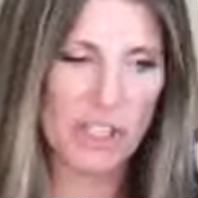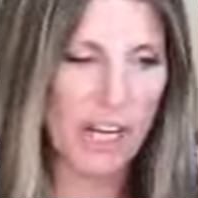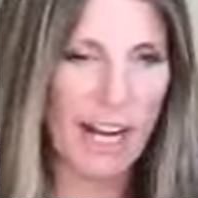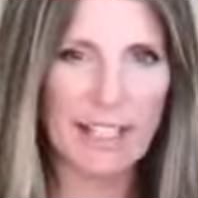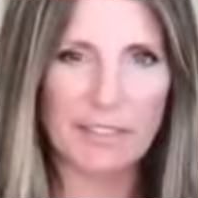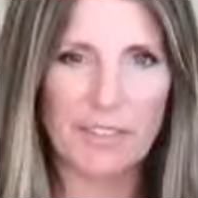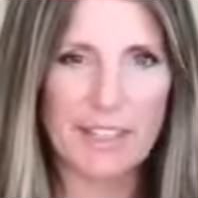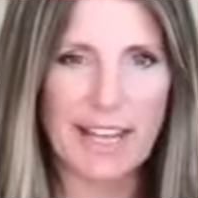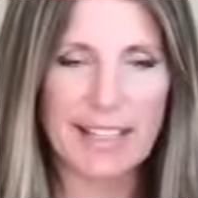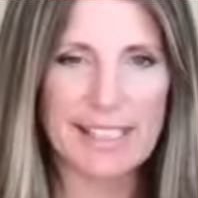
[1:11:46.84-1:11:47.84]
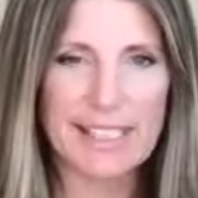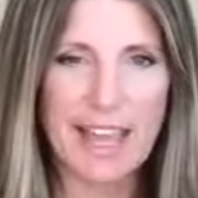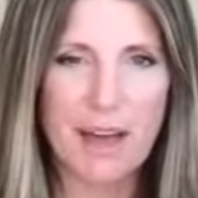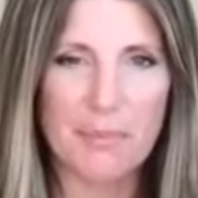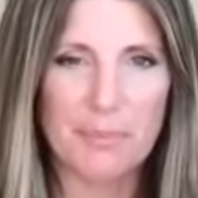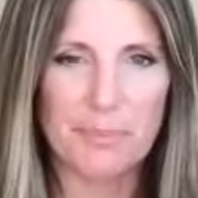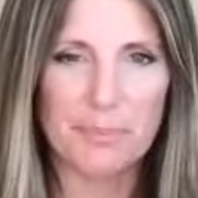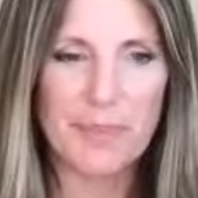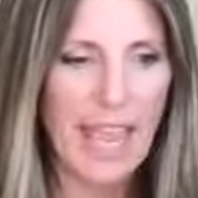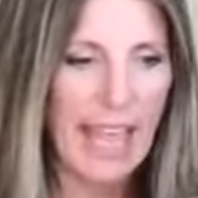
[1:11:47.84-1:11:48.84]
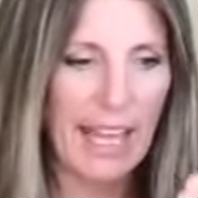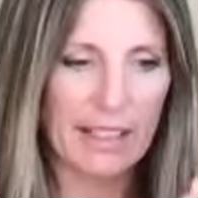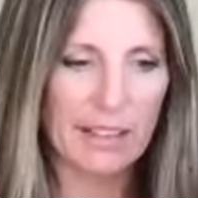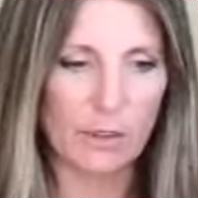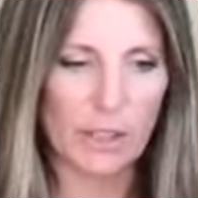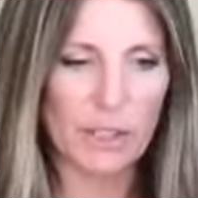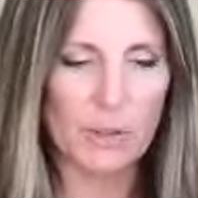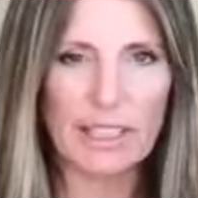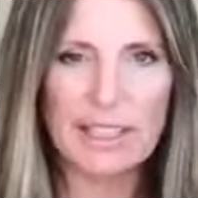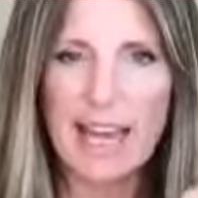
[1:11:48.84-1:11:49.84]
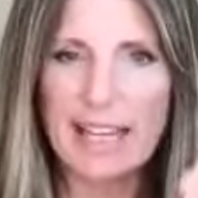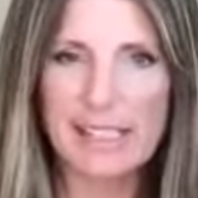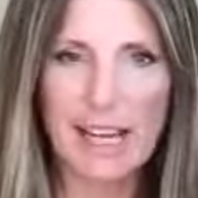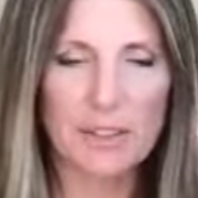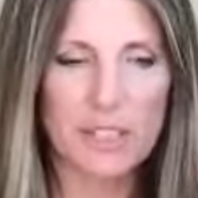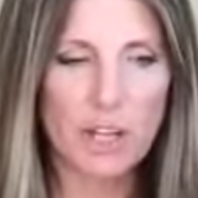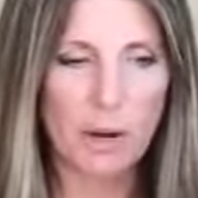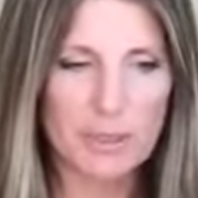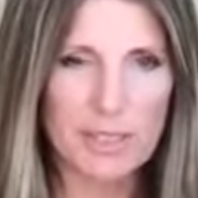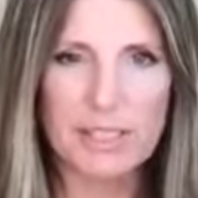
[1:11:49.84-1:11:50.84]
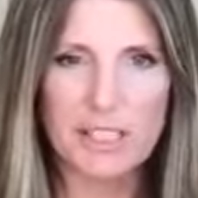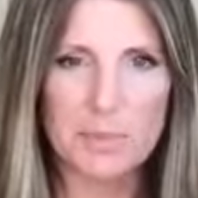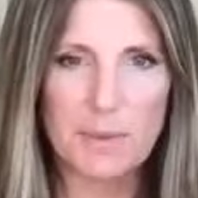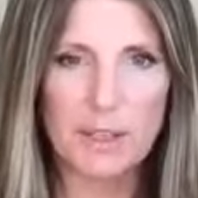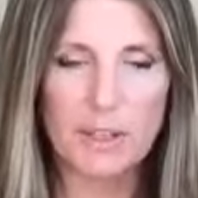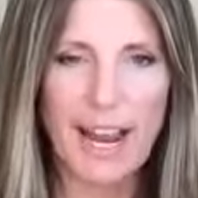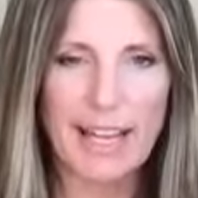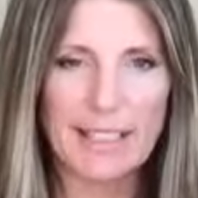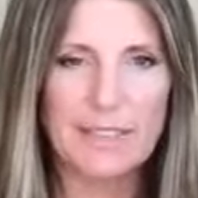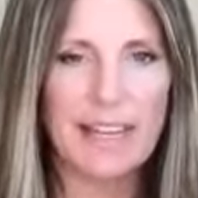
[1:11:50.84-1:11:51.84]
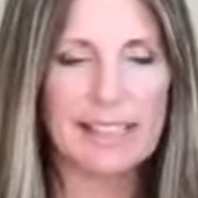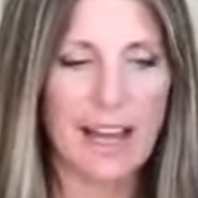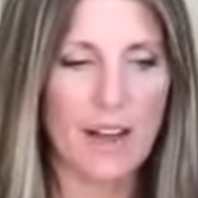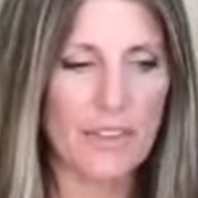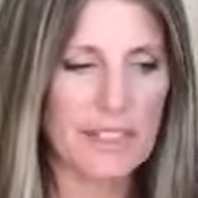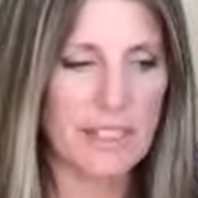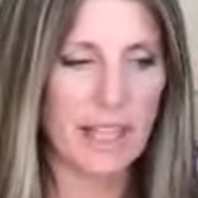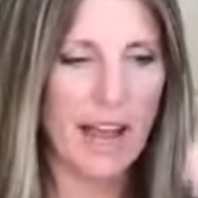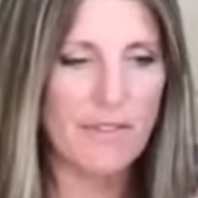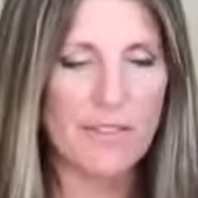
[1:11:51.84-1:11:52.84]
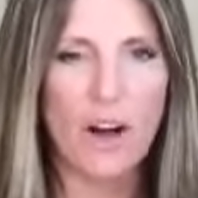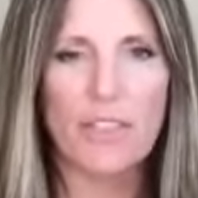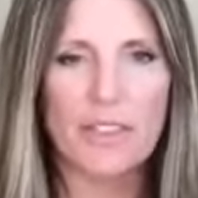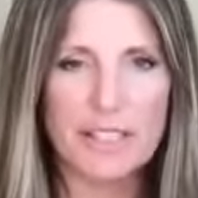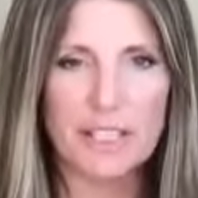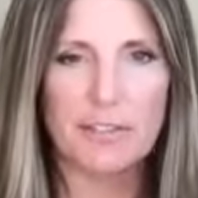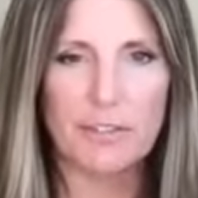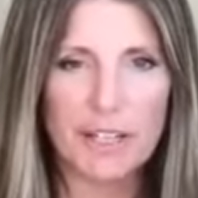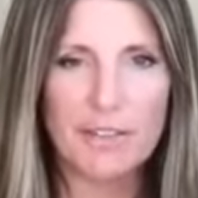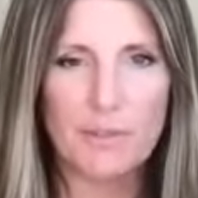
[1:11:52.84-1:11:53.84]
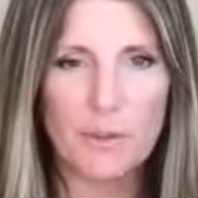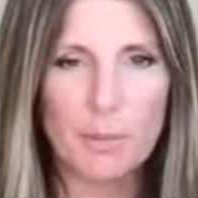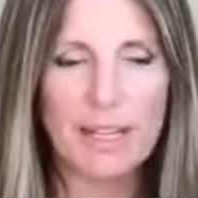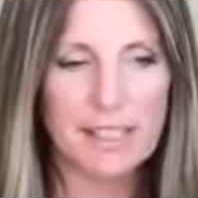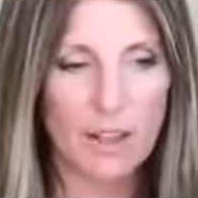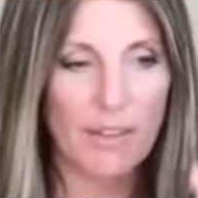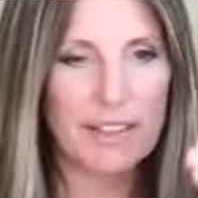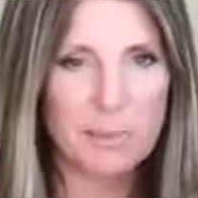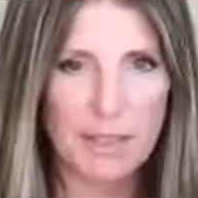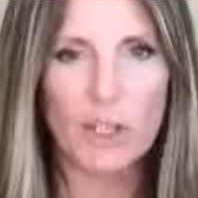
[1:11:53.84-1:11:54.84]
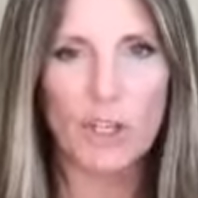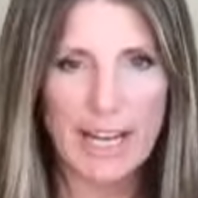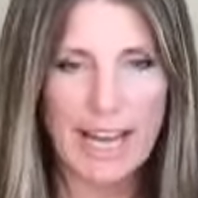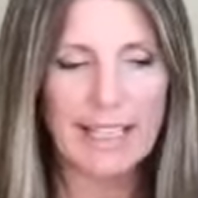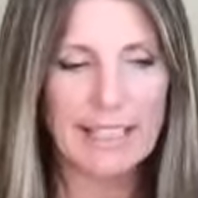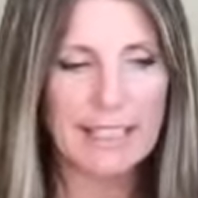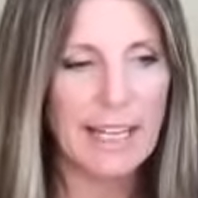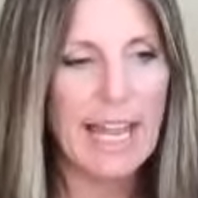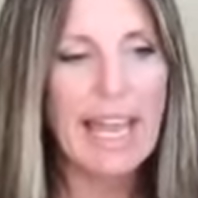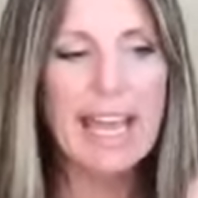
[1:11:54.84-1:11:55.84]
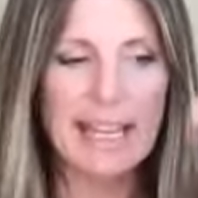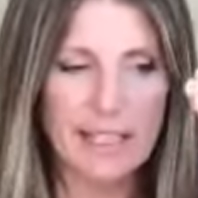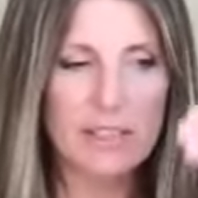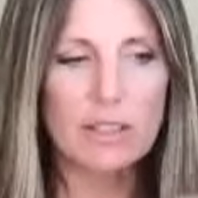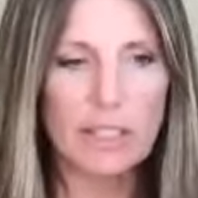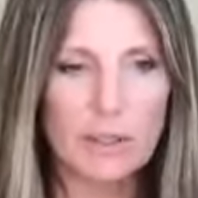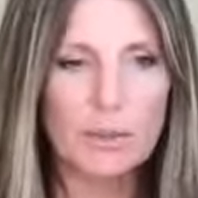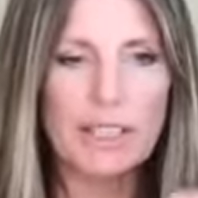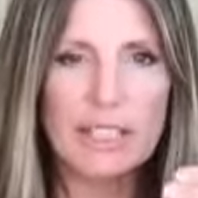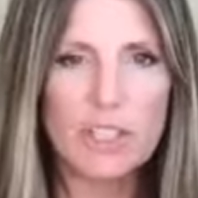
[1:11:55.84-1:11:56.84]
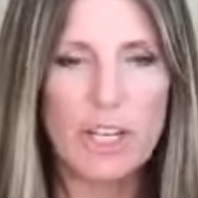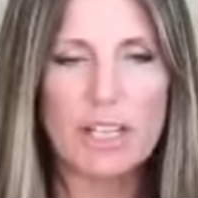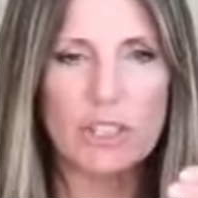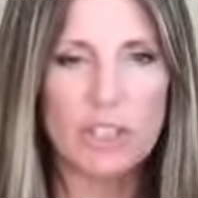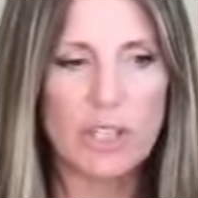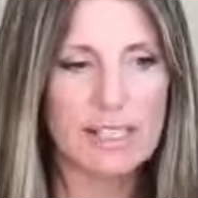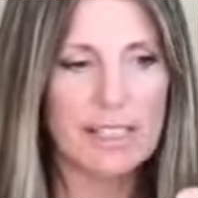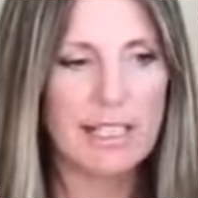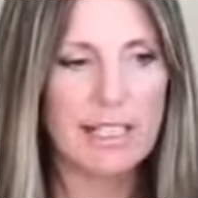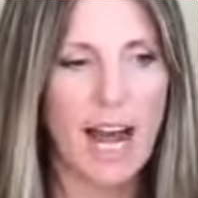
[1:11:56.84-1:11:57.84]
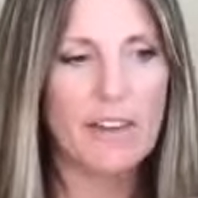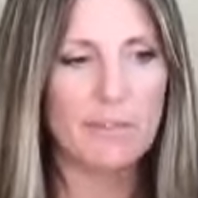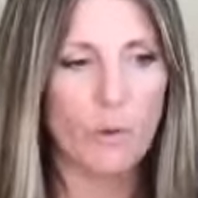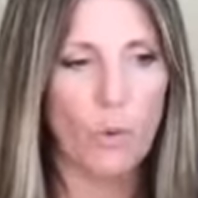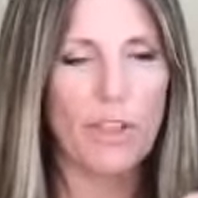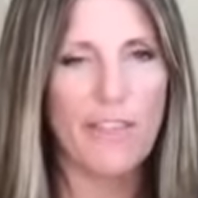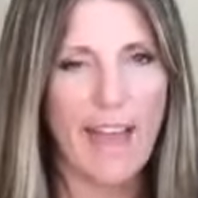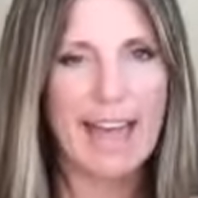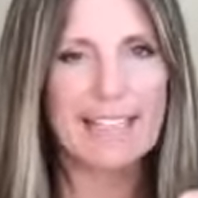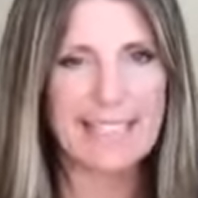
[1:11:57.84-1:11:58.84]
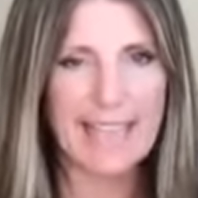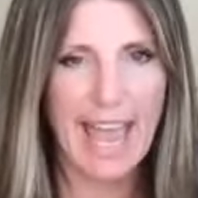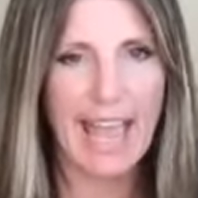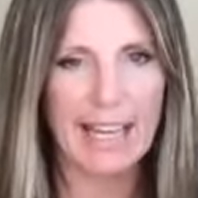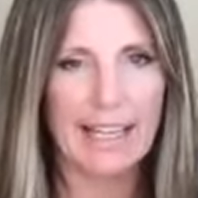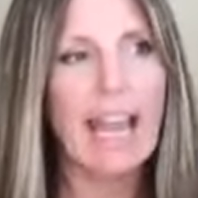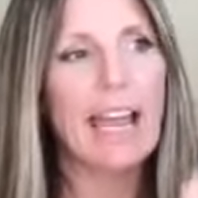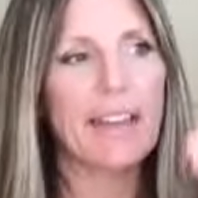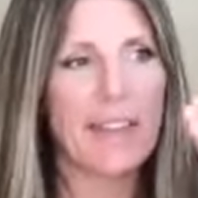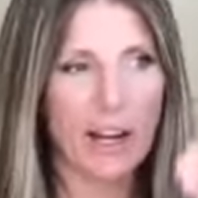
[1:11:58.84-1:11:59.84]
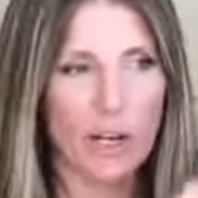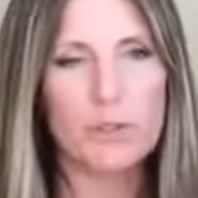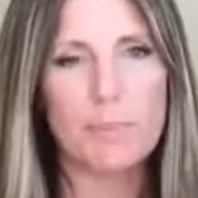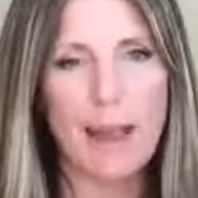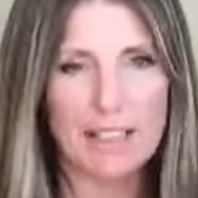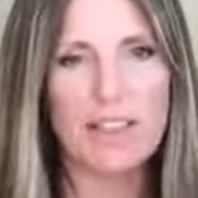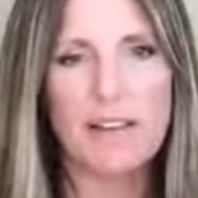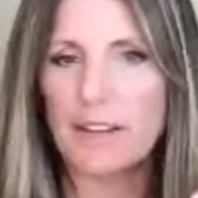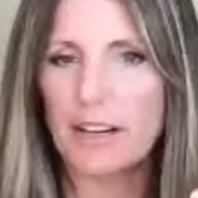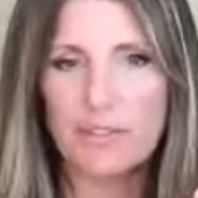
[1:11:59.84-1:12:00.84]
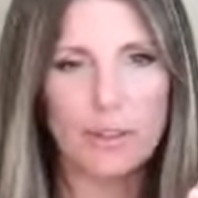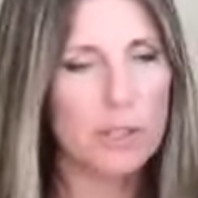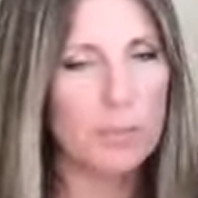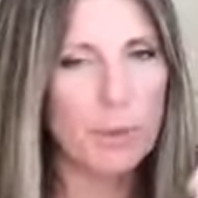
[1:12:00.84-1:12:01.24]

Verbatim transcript: shining for the next step. Mm. And literally that's how Sober Sis has been created. That's how this life of authentic freedom for myself has been created. It is literally just trusting God for that day. And that goes back to that very first